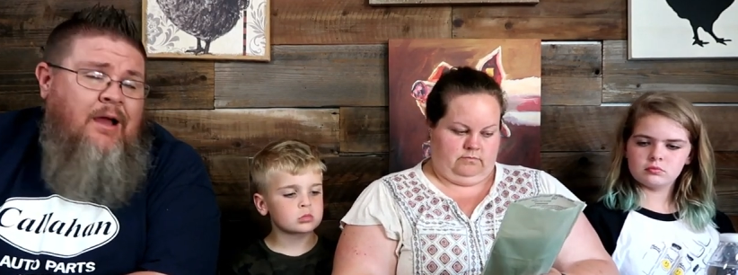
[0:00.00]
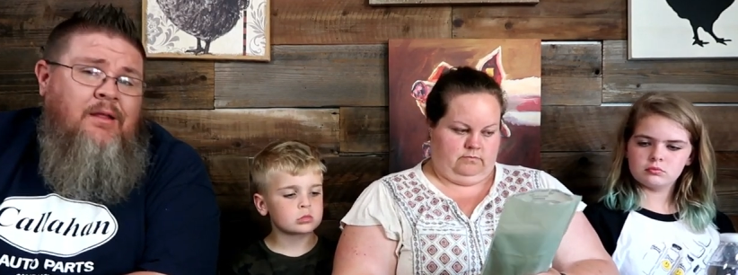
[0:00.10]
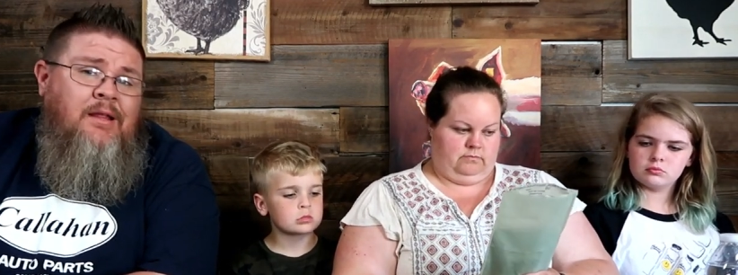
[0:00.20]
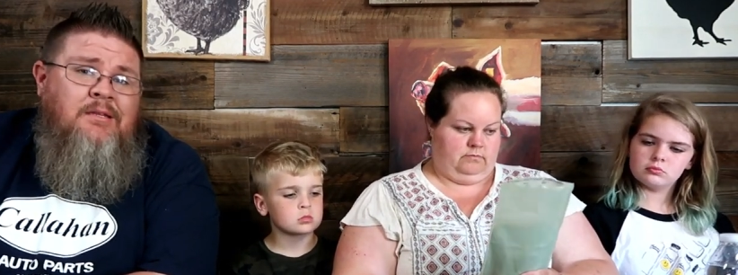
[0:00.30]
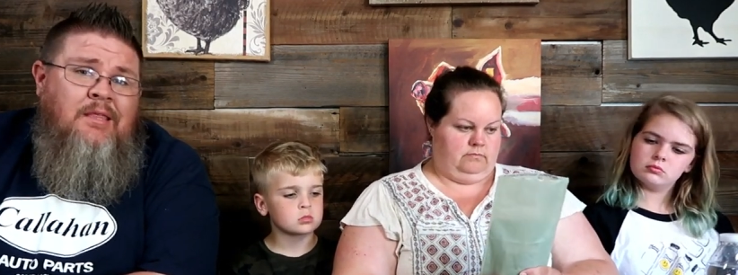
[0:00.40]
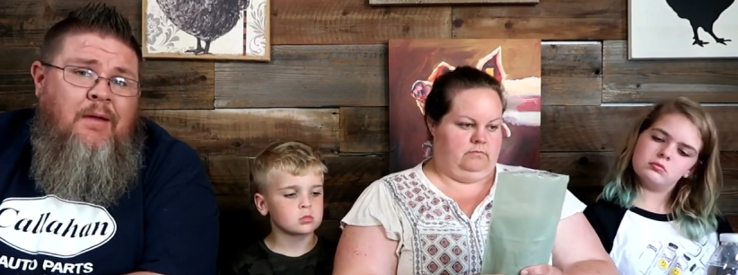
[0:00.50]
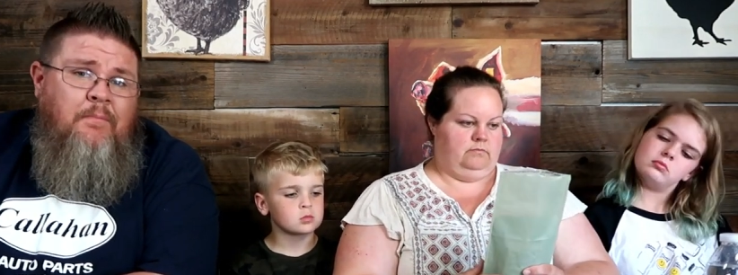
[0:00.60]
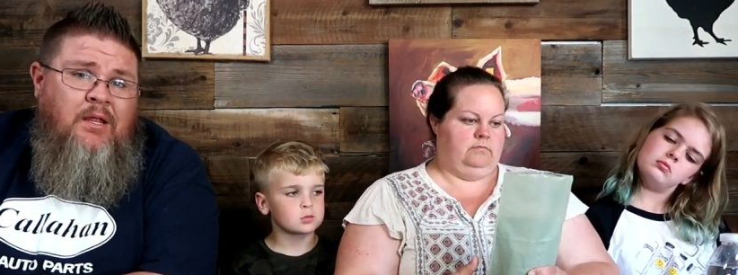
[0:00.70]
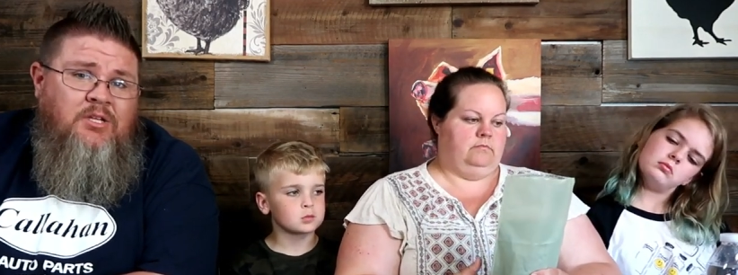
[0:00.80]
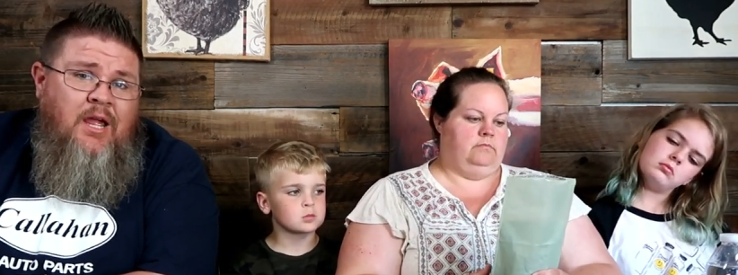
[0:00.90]
Speaker 1: down into
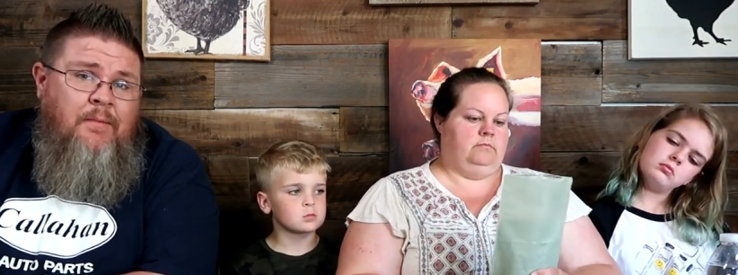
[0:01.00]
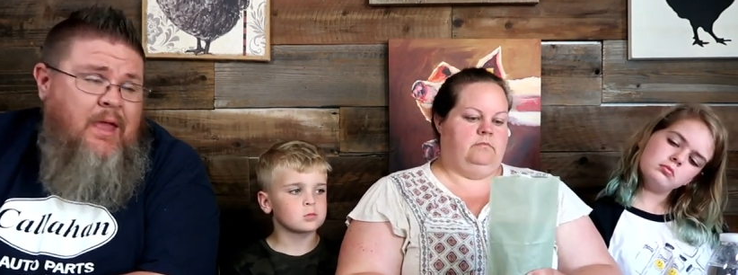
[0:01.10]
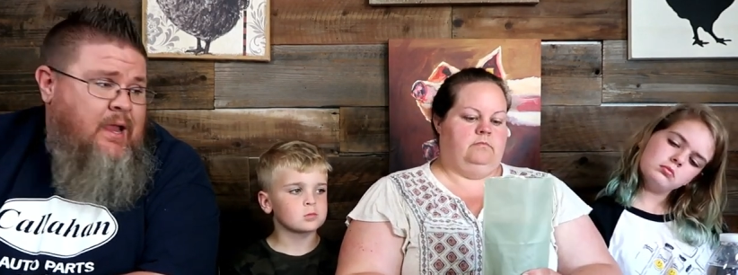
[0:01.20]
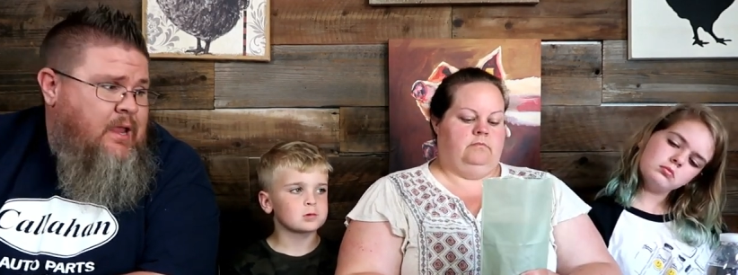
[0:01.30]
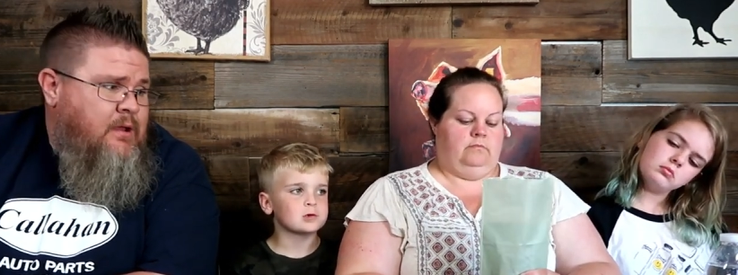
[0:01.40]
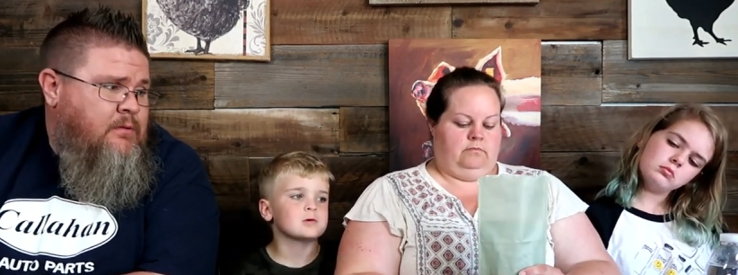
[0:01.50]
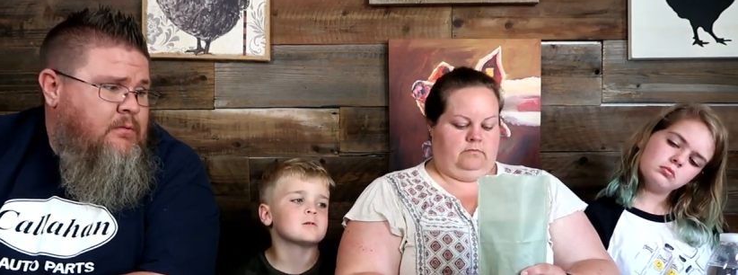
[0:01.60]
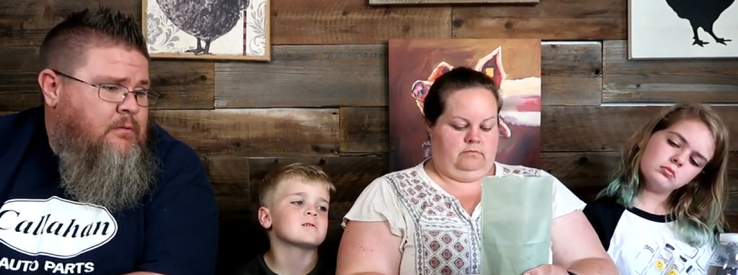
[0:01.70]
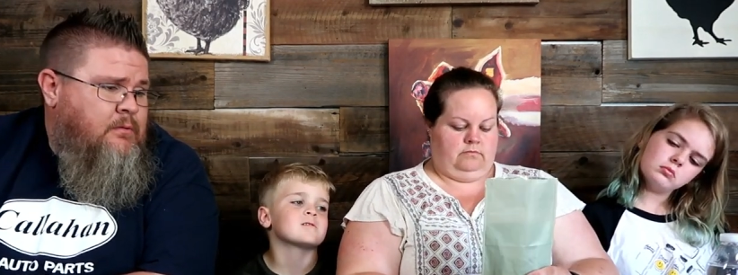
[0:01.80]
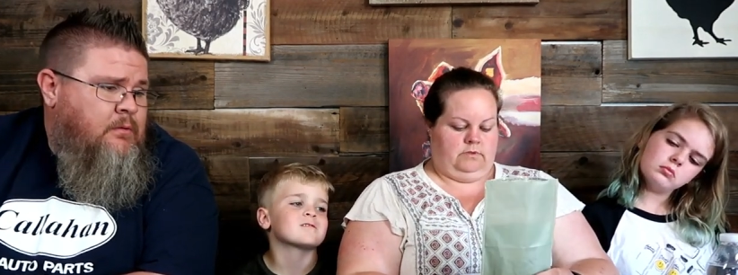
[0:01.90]
that big giant baggie.
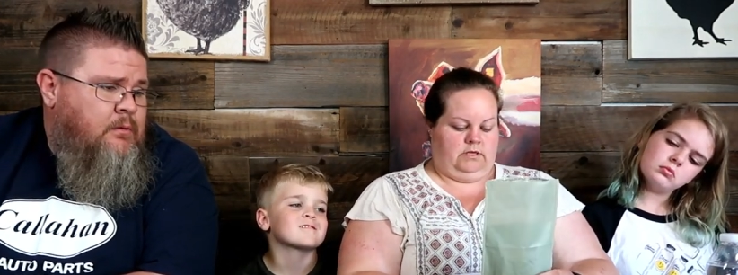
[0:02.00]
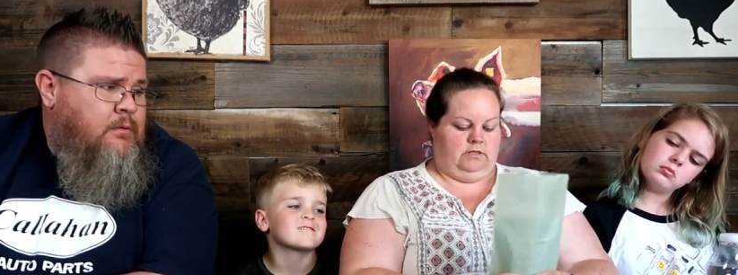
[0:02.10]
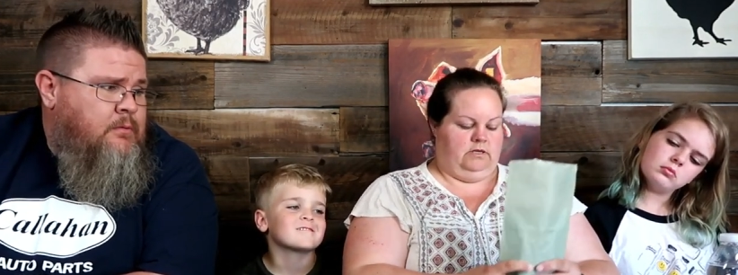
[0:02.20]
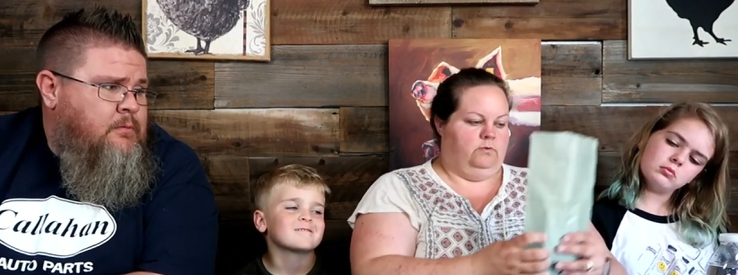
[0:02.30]
And